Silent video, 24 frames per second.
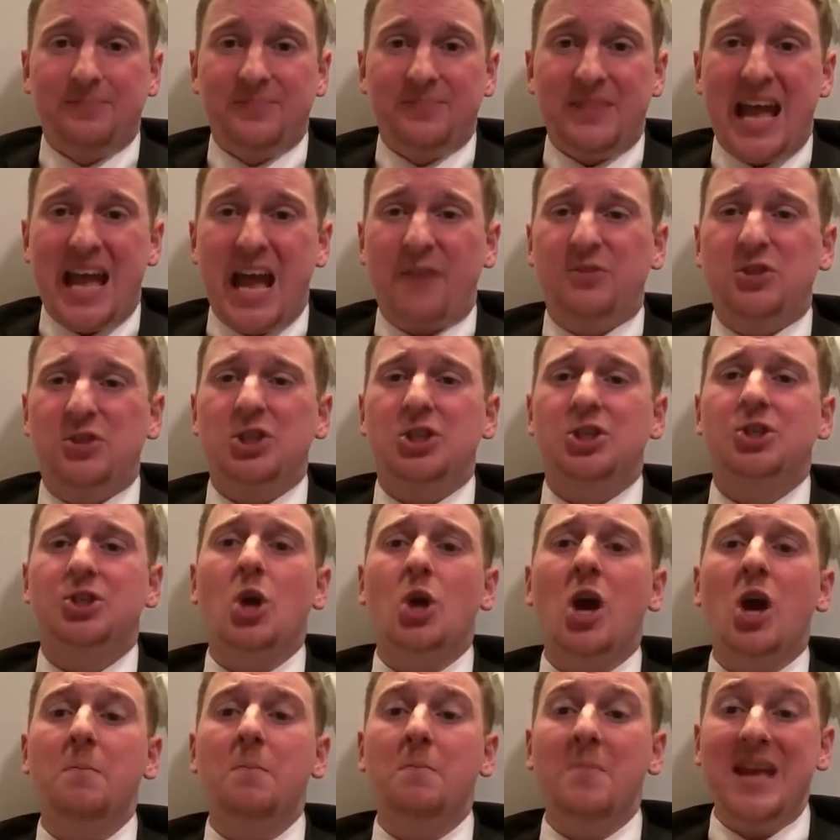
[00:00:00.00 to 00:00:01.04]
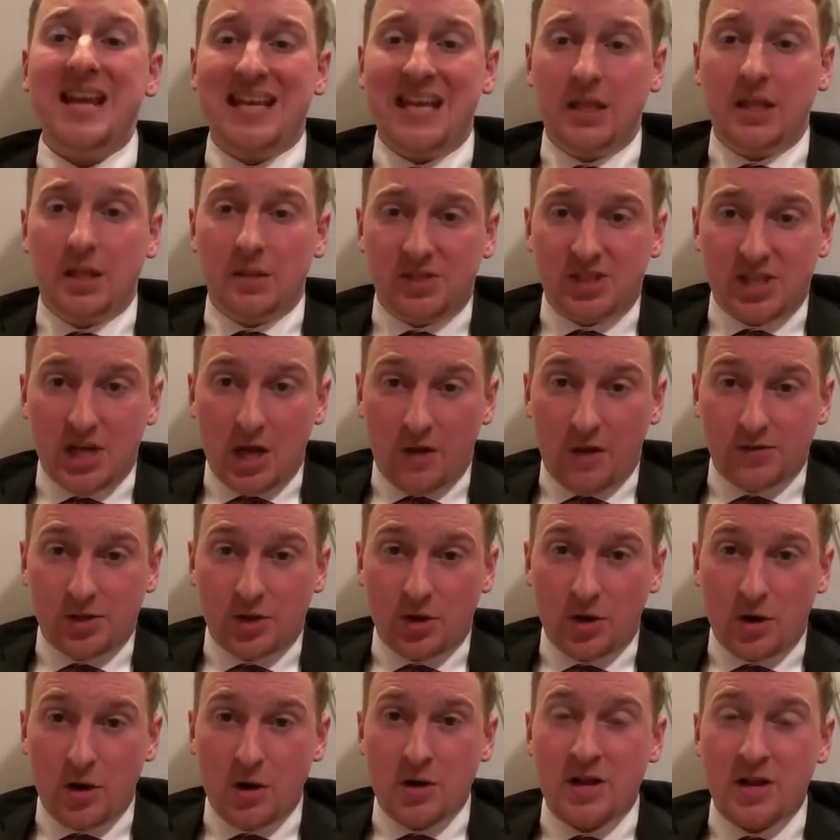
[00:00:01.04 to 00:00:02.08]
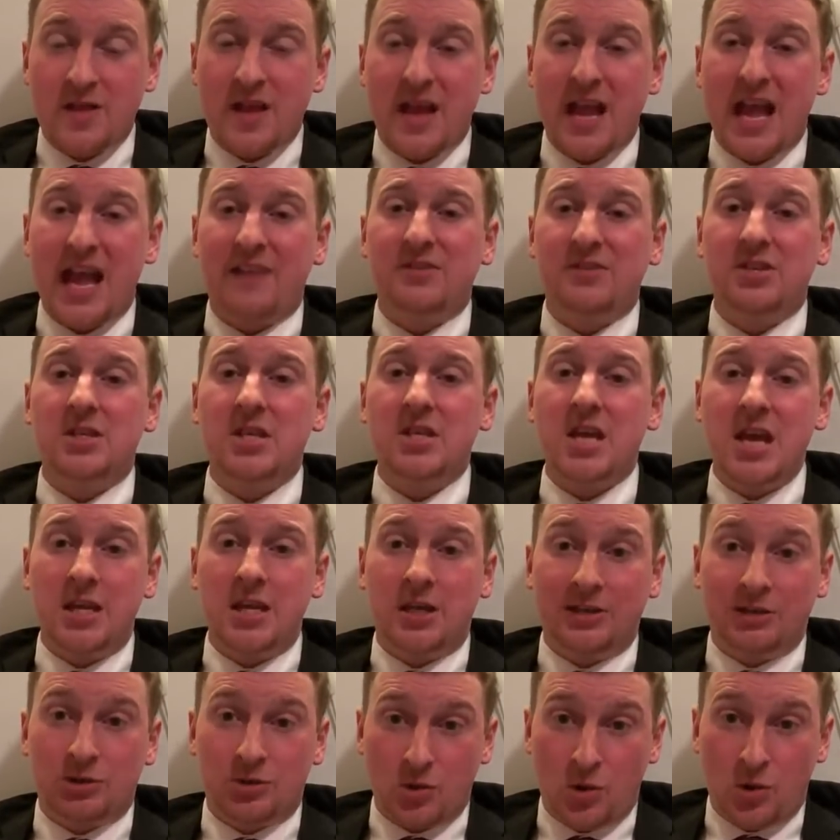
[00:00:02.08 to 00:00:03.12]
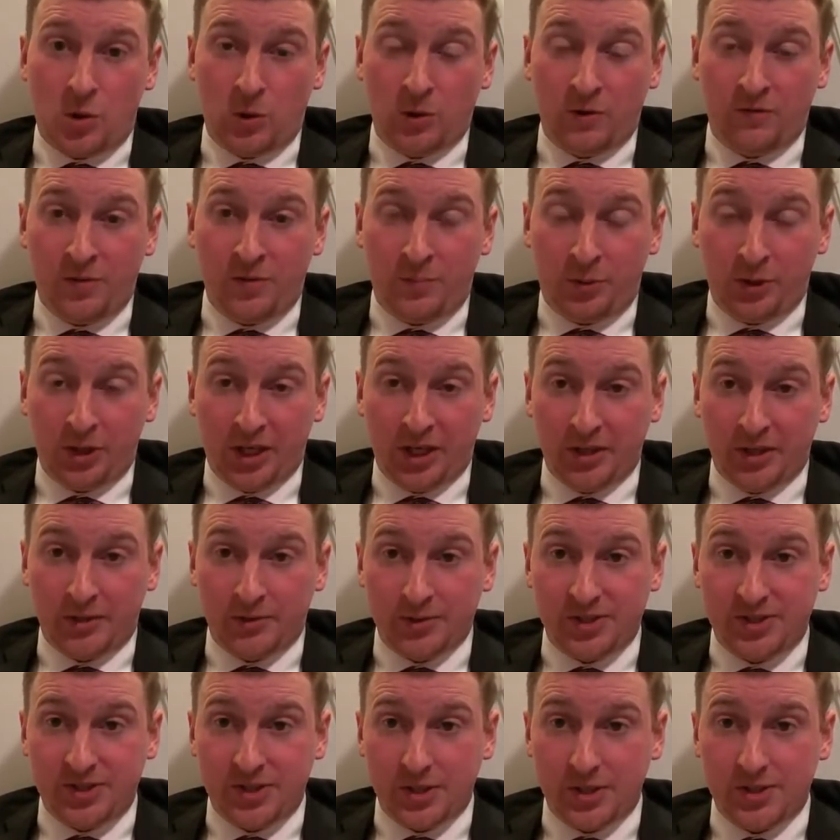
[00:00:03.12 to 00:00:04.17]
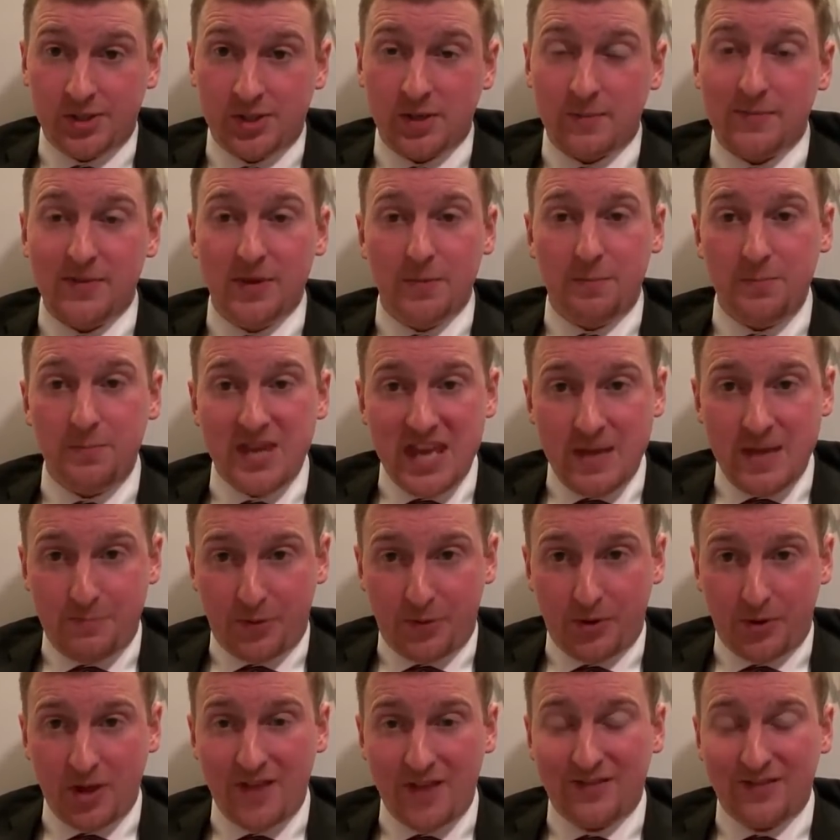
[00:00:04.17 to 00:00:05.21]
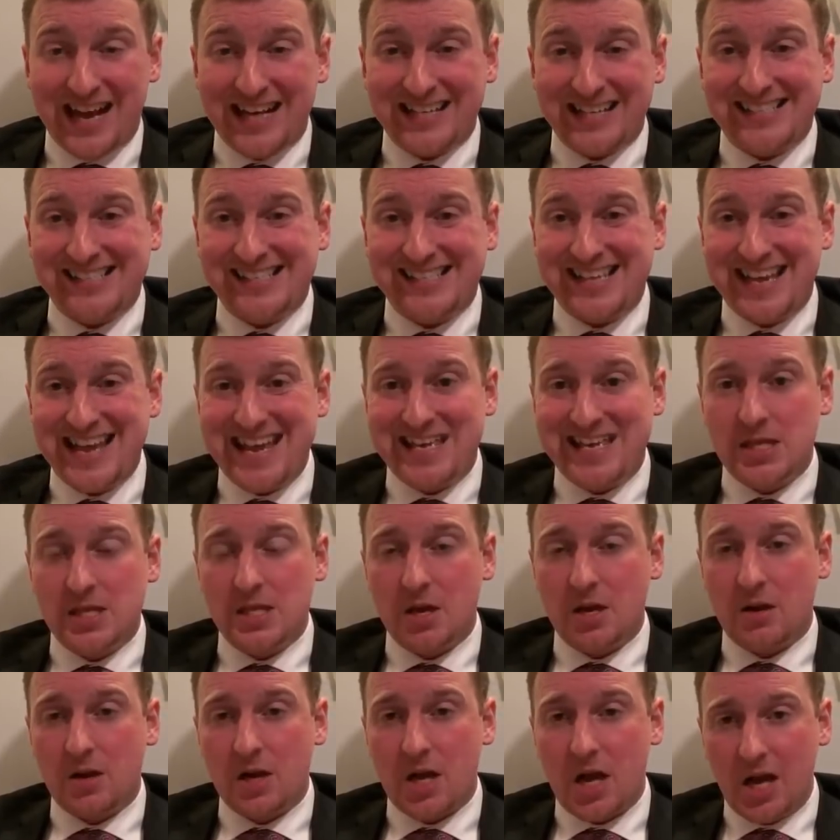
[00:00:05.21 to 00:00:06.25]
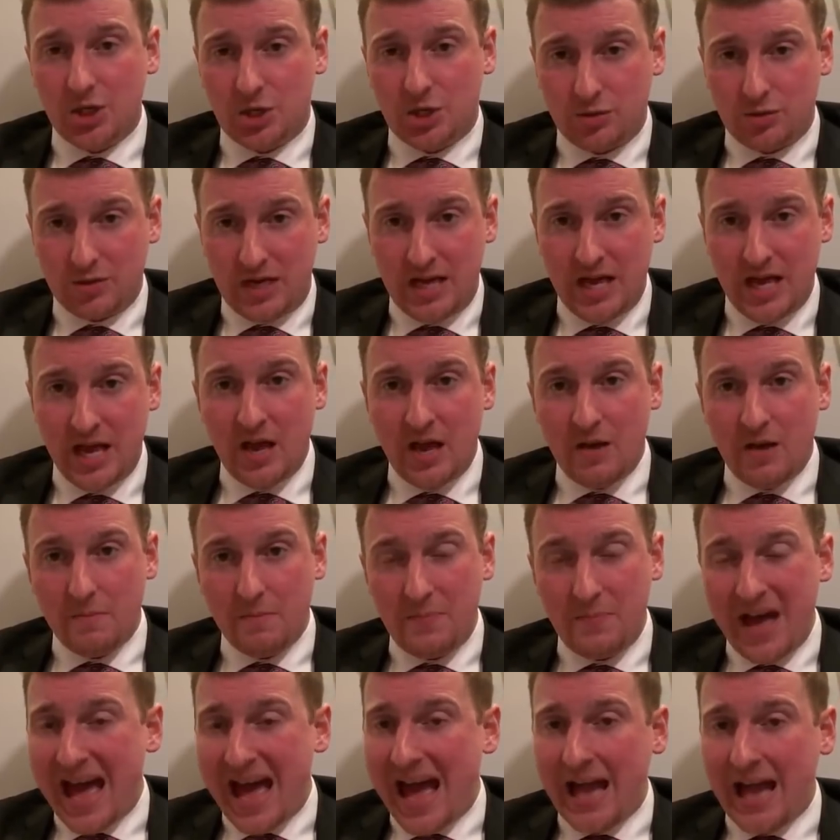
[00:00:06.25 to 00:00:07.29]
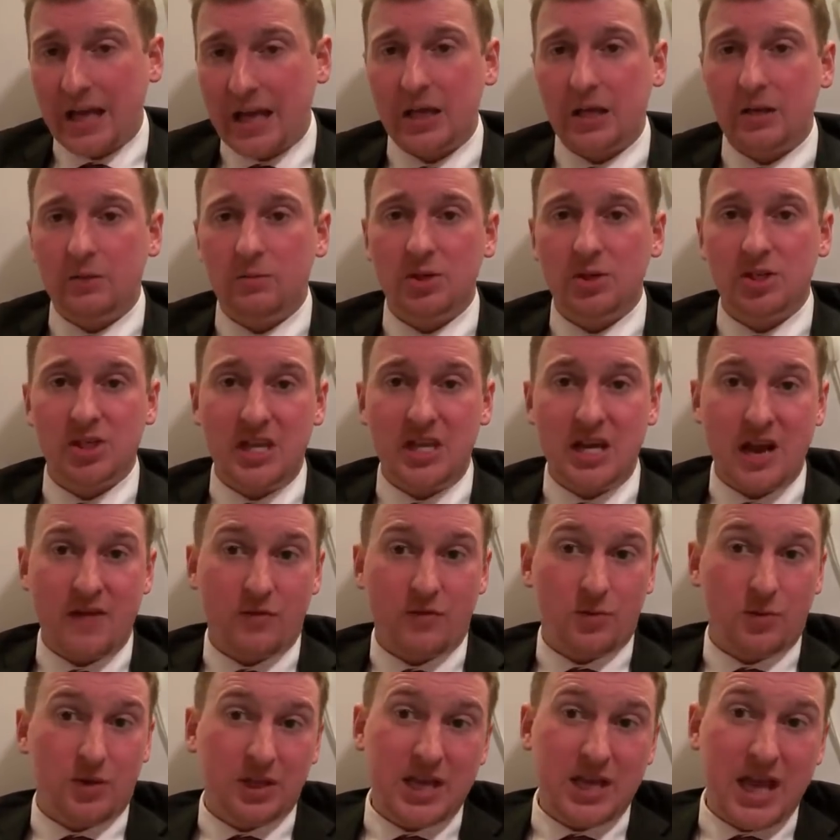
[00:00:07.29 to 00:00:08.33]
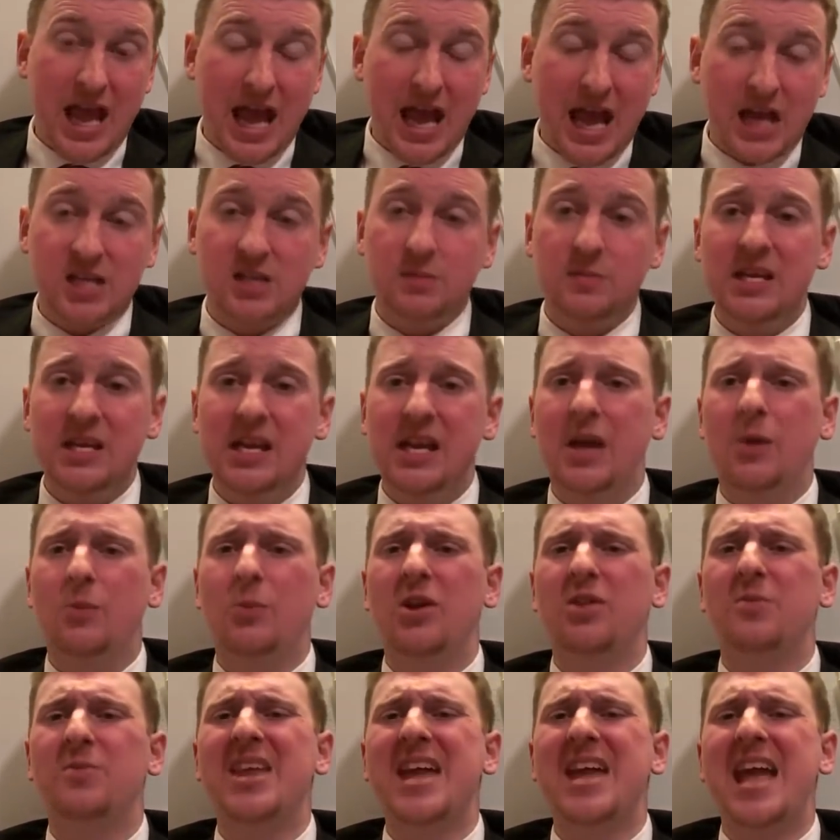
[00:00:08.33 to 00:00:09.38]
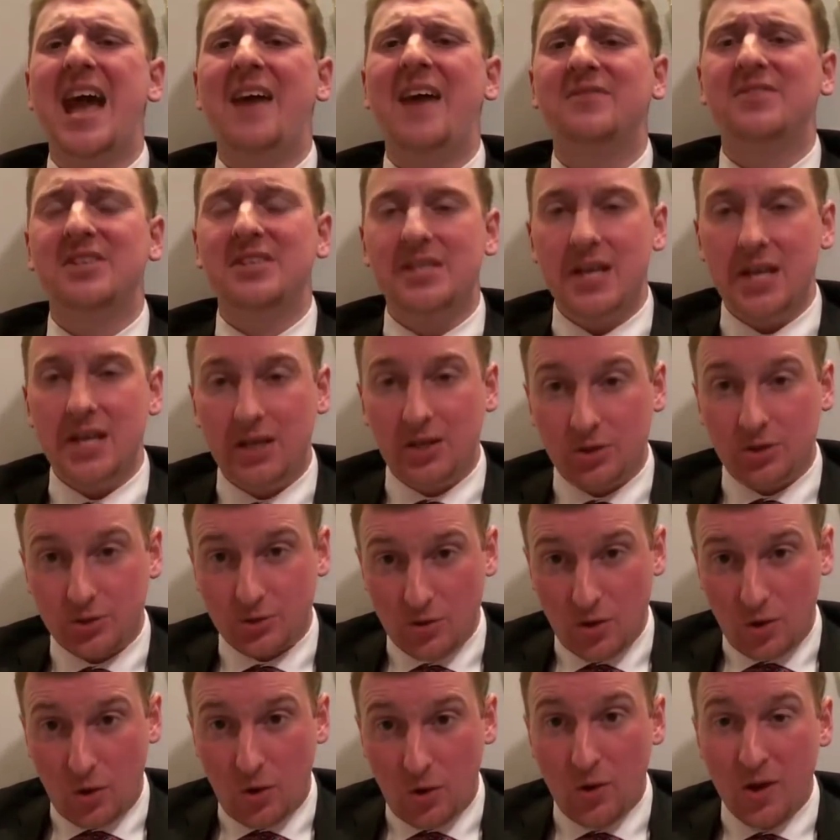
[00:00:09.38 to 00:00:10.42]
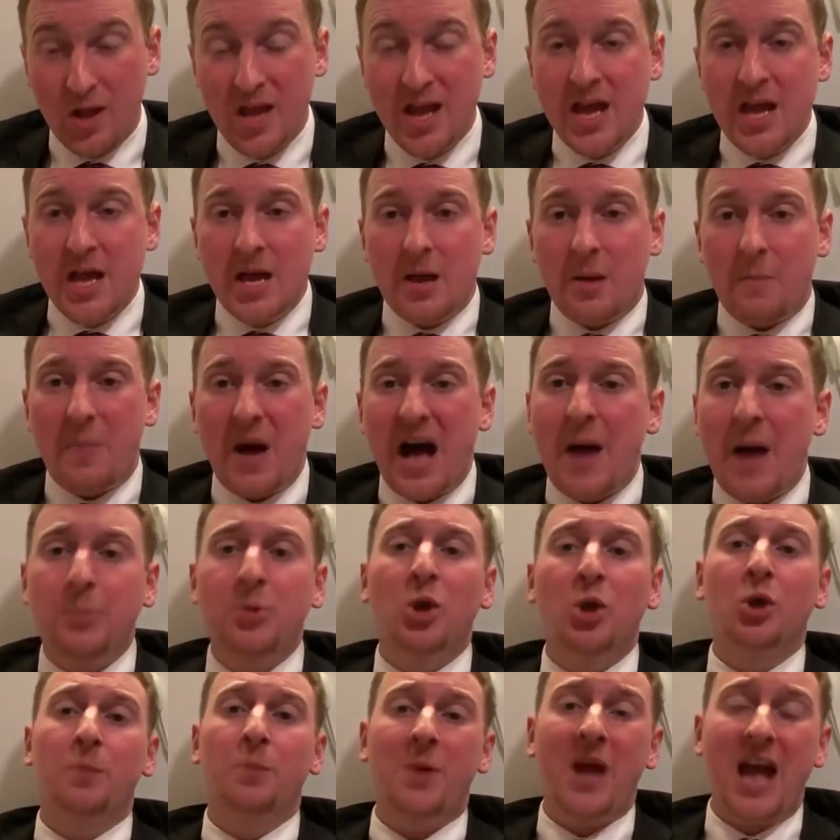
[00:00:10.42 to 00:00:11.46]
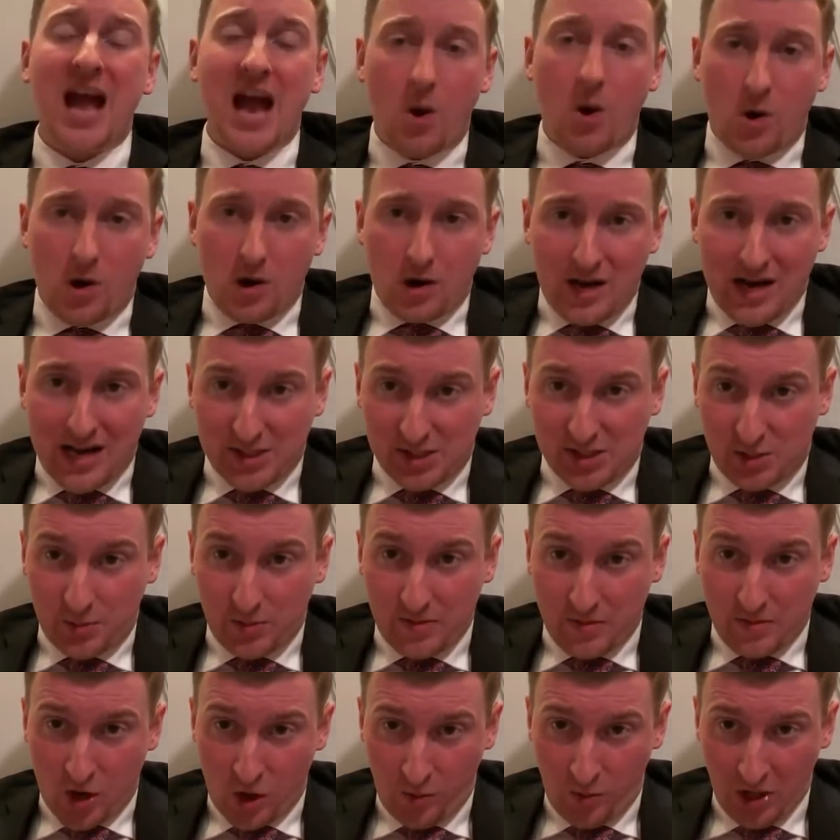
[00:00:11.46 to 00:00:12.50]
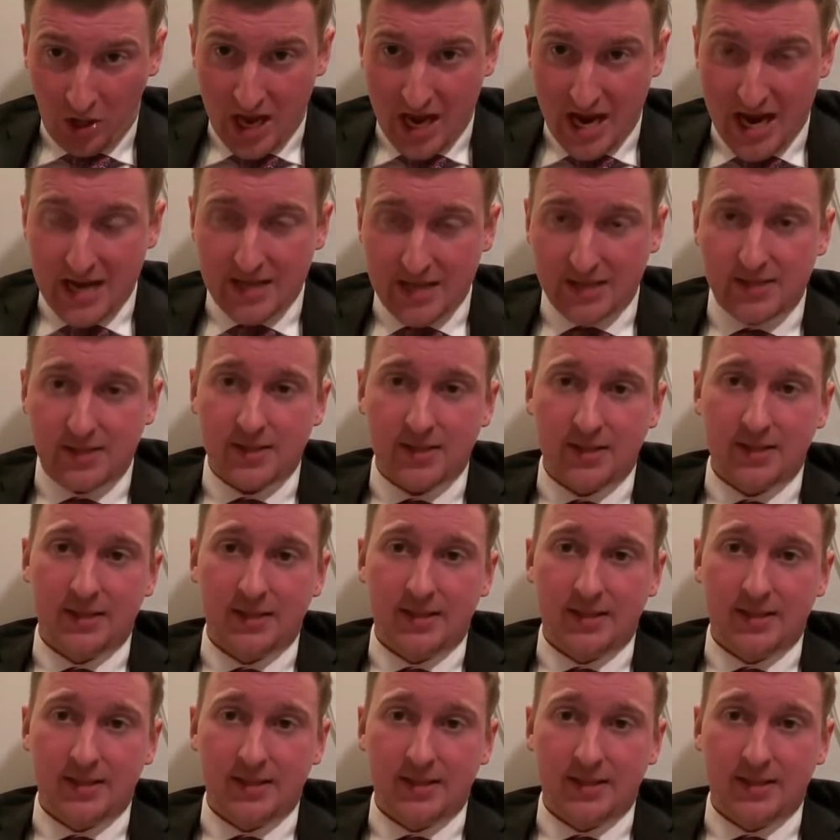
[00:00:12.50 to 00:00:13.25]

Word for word: have to start making themselves heard and they have to take control of the political system. The people have got to take their country back, which they never really had to begin with, but they have to take control. Popular power has to be mobilized.